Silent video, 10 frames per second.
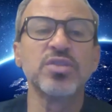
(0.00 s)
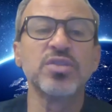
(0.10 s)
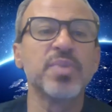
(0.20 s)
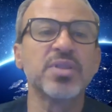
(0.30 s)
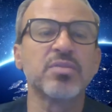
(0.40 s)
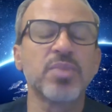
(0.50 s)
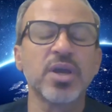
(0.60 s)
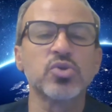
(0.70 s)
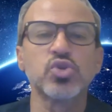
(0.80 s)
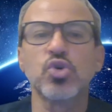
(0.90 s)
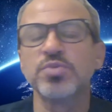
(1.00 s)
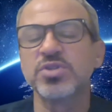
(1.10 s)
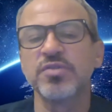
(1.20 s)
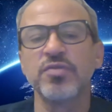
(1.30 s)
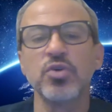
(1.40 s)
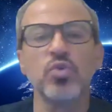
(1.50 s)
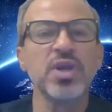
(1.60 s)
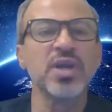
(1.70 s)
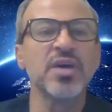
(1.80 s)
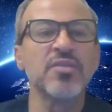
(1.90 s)
the better microscopes, the viewing
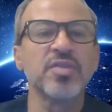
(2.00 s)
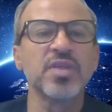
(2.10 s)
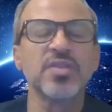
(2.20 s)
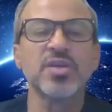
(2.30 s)
and everything,